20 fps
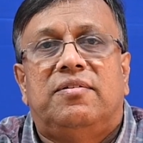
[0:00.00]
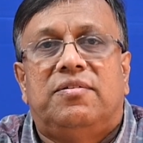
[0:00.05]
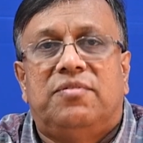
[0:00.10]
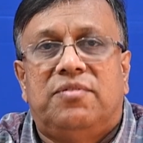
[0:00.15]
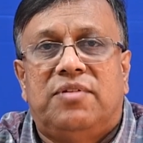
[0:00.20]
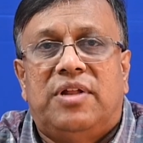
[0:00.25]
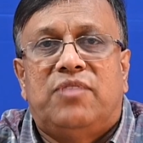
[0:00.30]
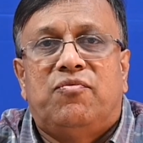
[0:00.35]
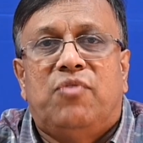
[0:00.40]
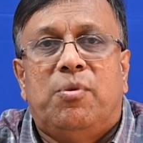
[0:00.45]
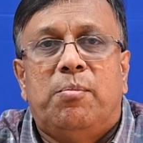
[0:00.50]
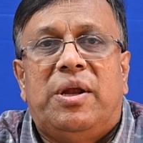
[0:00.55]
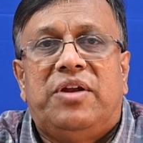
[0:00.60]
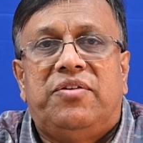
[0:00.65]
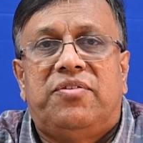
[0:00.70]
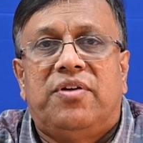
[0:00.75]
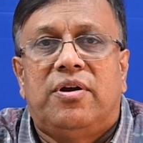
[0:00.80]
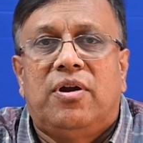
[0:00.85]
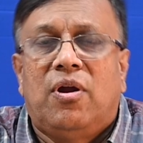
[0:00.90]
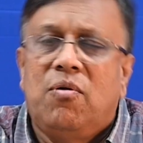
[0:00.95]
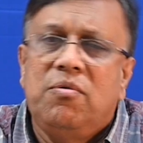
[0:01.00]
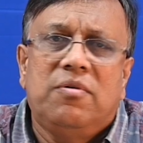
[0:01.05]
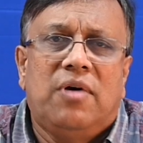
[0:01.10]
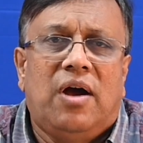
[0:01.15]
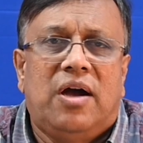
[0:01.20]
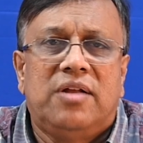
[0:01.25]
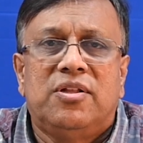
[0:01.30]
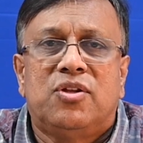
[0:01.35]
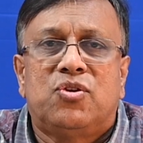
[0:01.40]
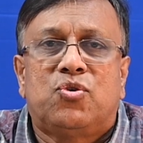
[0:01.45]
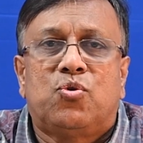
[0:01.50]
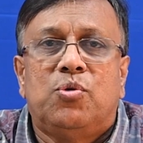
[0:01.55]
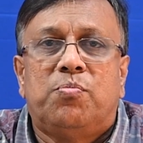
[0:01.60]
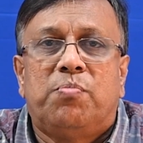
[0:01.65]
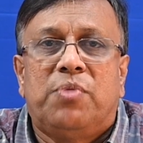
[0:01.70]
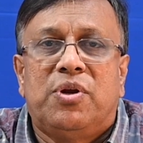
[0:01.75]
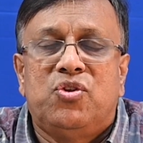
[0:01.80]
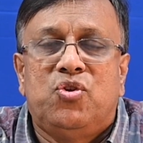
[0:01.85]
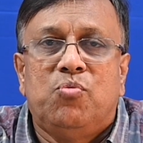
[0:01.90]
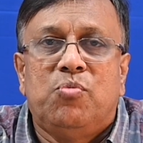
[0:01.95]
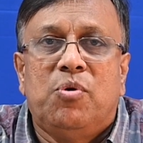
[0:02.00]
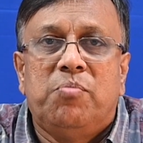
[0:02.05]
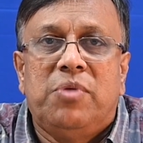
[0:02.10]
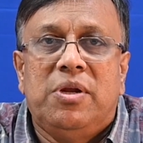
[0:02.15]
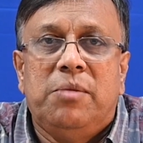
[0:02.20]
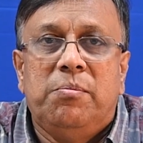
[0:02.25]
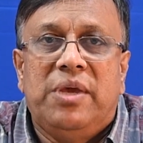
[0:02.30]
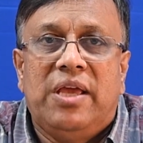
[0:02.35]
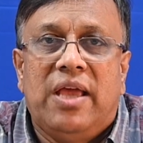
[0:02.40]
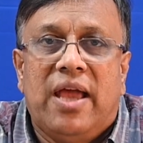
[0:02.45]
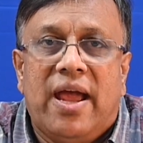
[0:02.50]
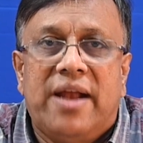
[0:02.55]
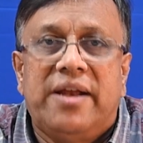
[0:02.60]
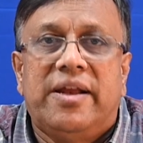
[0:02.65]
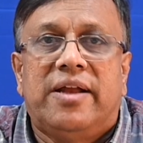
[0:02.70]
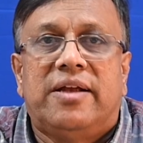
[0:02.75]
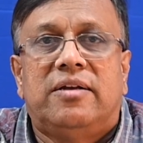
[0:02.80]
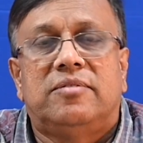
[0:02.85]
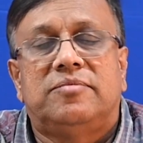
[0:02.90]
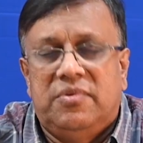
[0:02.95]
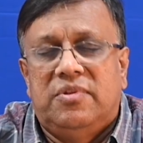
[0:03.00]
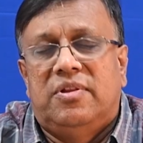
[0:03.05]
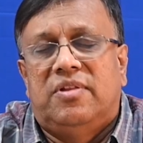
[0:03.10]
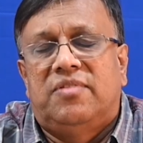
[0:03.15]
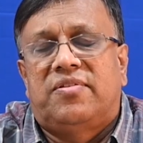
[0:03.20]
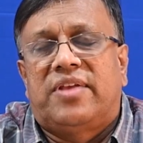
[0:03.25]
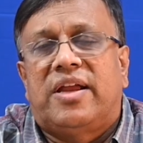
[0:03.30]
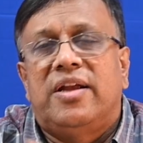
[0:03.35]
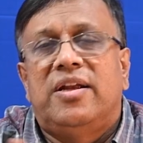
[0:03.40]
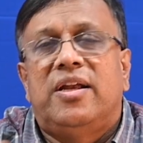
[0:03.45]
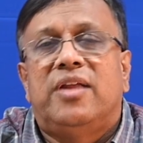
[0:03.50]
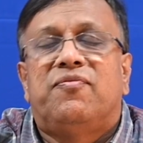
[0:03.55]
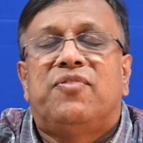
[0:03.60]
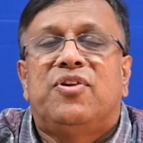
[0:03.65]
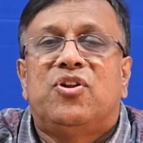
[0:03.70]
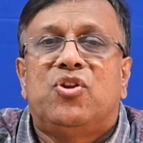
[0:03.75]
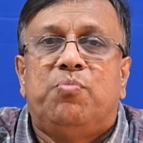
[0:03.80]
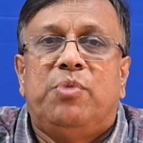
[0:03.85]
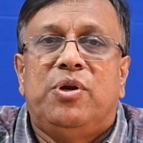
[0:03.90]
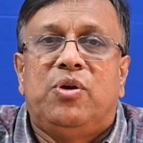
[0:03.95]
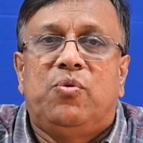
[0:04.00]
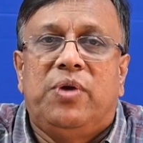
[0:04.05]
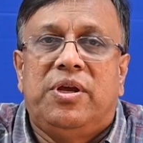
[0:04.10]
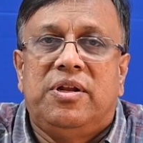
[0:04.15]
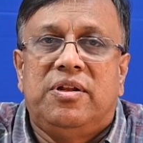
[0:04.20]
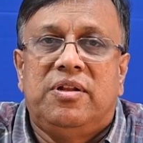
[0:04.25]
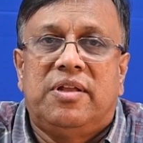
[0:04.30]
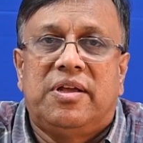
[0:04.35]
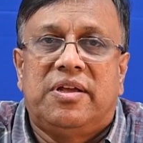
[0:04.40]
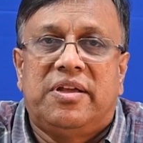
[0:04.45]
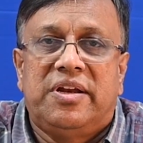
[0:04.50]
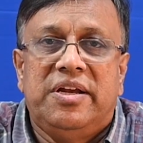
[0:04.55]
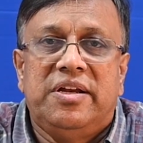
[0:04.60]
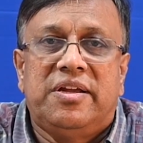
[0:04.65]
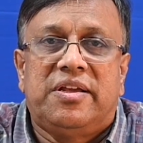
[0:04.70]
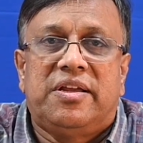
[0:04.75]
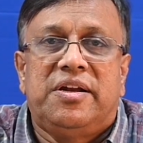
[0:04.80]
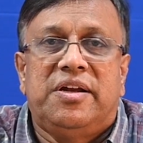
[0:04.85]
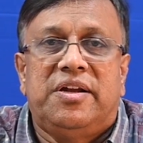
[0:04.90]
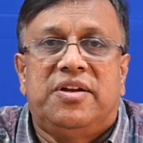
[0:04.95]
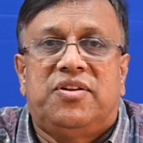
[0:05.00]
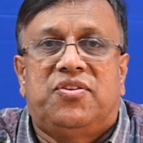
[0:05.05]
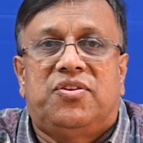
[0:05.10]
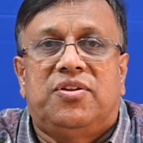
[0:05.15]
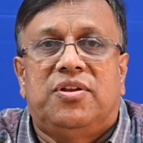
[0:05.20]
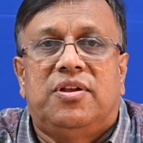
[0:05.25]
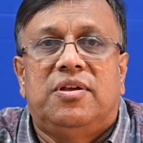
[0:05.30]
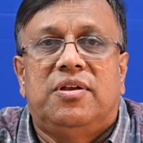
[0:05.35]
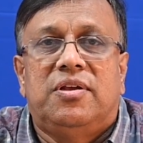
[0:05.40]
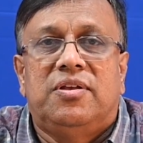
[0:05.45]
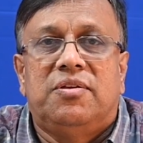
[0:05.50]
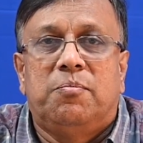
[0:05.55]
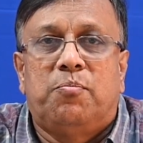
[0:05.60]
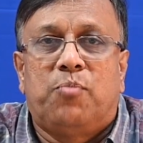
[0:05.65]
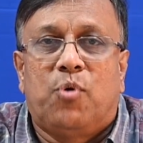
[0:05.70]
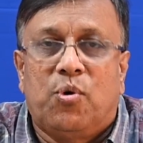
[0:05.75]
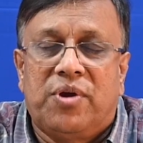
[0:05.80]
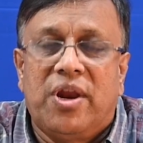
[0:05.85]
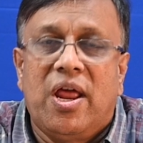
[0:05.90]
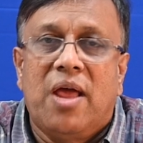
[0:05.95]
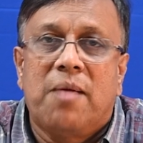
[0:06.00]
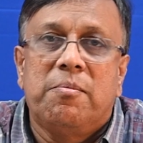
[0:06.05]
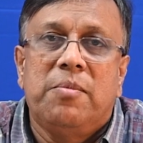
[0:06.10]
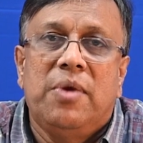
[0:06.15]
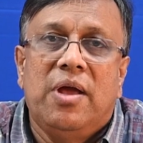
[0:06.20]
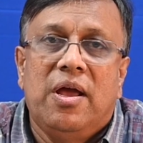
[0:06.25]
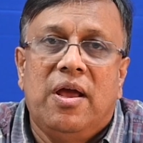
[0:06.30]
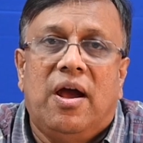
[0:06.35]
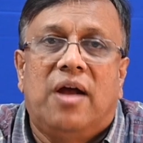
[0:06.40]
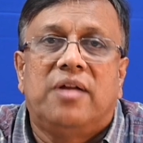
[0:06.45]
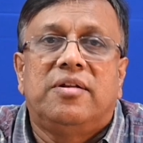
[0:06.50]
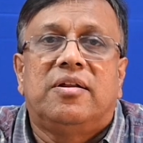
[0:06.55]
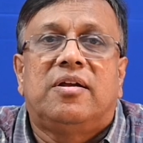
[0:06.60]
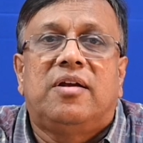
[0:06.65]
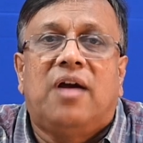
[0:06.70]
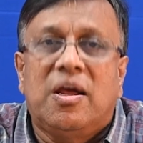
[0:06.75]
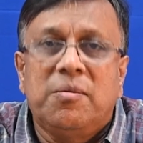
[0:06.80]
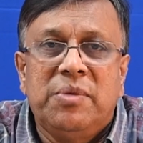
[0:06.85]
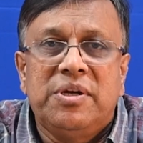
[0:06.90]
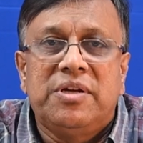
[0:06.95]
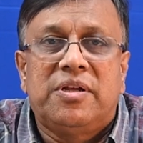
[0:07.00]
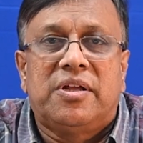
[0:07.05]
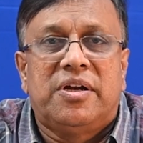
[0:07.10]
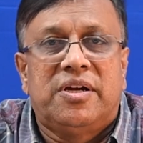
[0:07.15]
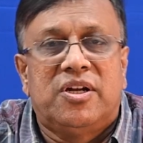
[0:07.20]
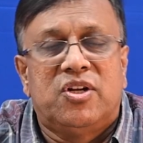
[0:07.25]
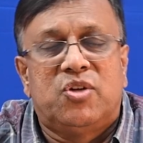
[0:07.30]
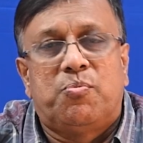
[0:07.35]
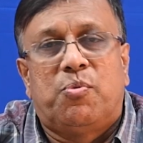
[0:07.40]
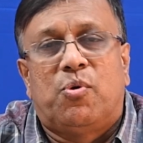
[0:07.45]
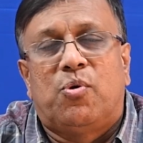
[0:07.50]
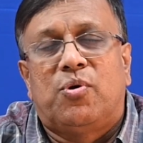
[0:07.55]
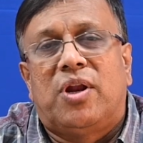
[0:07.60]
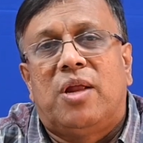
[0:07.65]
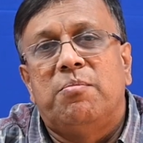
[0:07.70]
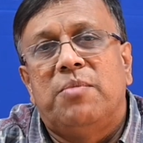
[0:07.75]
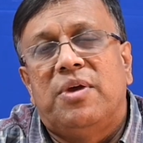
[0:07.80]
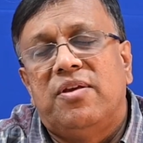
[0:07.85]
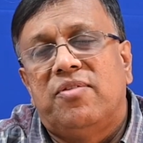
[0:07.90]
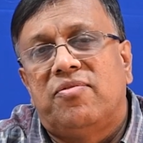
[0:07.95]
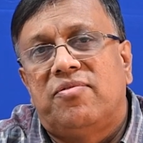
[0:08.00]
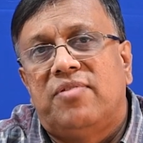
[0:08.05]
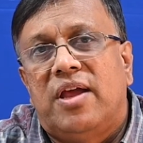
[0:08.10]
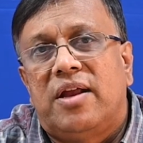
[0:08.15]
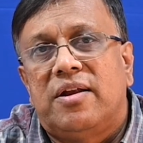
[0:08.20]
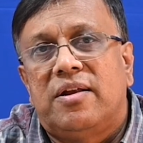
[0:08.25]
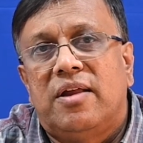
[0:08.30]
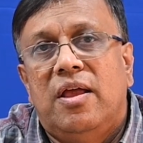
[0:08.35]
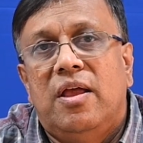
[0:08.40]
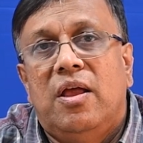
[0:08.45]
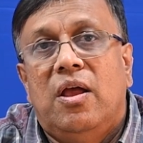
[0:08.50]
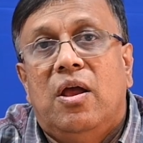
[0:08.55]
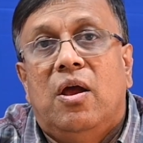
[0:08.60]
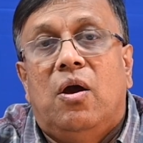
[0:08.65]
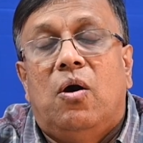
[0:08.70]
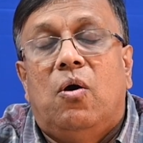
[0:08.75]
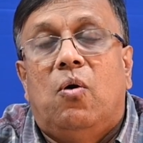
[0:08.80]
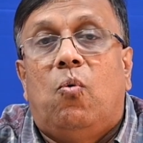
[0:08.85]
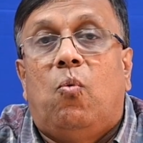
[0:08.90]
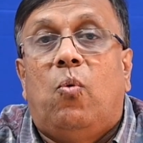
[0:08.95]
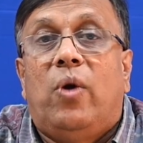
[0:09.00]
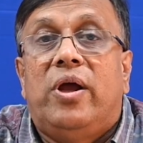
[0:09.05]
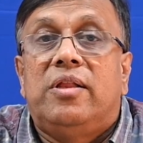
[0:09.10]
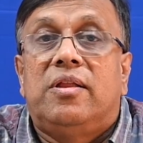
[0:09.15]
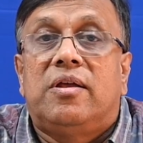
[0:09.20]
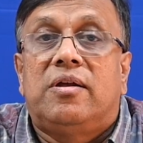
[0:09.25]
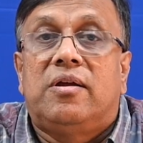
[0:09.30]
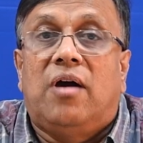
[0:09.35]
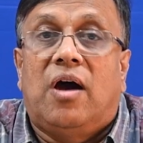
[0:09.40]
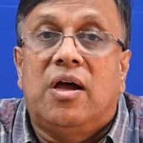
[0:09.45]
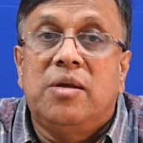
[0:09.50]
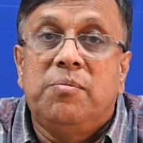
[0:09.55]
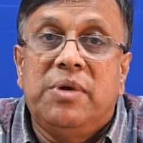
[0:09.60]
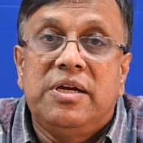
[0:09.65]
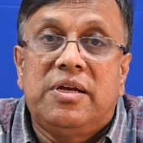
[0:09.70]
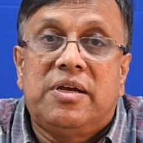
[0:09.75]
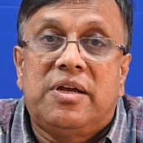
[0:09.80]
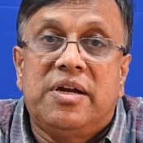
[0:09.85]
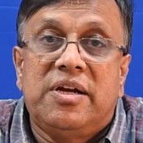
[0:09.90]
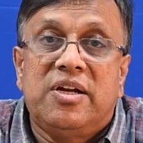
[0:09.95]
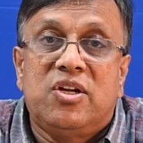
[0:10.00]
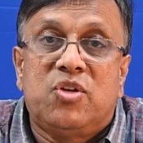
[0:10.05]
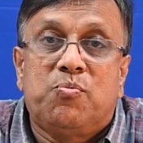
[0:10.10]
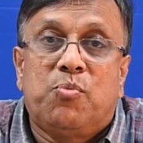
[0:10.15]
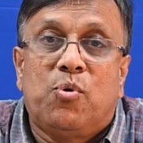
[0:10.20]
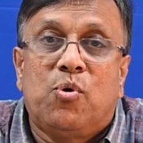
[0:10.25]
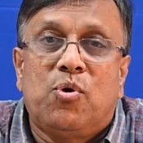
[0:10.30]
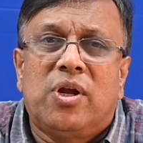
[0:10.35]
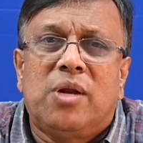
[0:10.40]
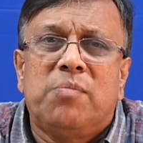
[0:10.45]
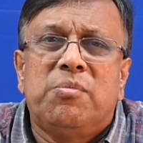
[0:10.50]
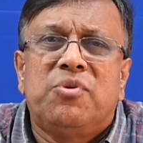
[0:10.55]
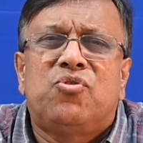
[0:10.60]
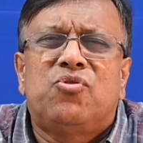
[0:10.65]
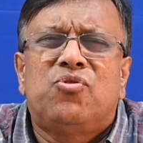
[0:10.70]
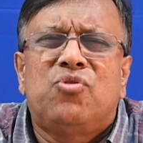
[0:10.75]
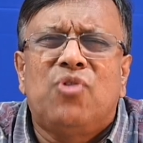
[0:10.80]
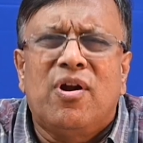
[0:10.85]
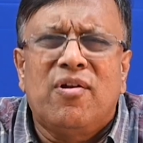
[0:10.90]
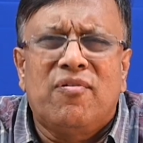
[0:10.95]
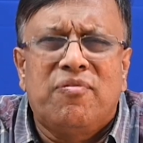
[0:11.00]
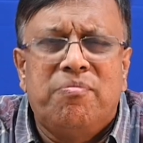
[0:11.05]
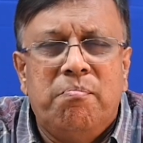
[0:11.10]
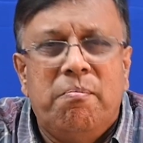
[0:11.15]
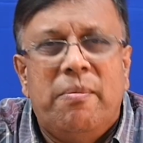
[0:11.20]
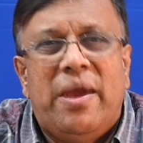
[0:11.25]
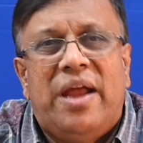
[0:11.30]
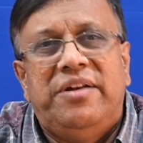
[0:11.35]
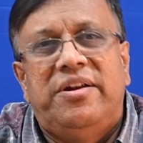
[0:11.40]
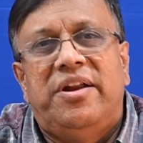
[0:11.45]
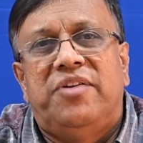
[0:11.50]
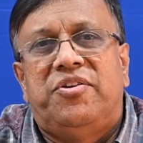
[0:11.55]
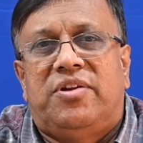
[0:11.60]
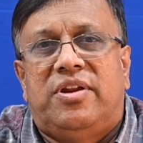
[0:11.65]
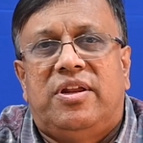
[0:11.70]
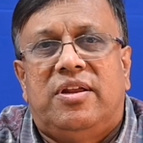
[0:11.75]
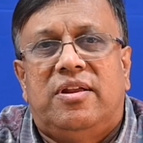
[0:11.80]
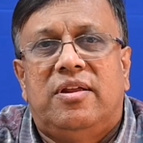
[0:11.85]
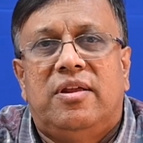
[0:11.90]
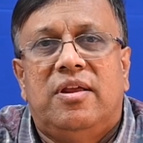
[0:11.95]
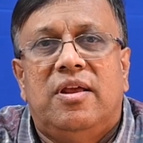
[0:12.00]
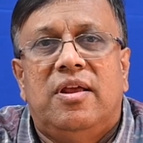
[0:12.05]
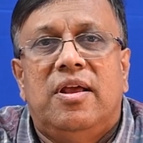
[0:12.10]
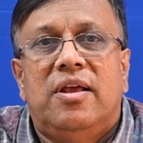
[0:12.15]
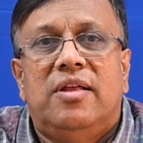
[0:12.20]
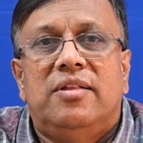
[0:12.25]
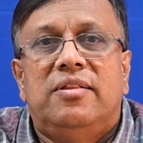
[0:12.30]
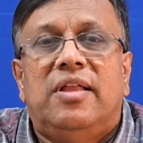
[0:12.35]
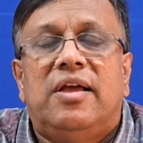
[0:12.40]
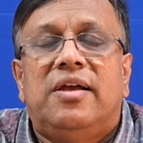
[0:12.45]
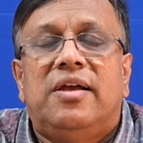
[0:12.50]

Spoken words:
that we mentioned now. Others could presumably be added. The second difference between the green credits program and the carbon credits program is that while the carbon credits program is sort of mandatory, the